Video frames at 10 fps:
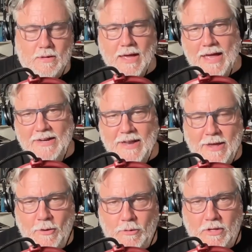And
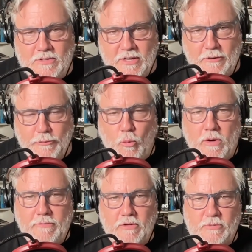now let's hear from one
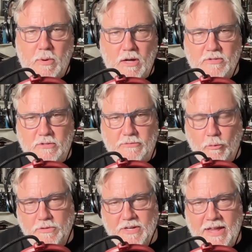of our sponsors for
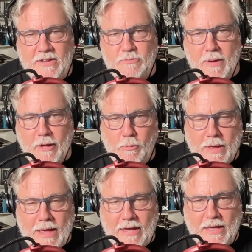today's
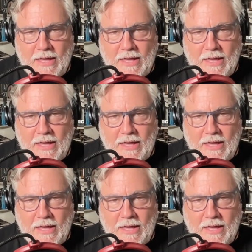mailbag,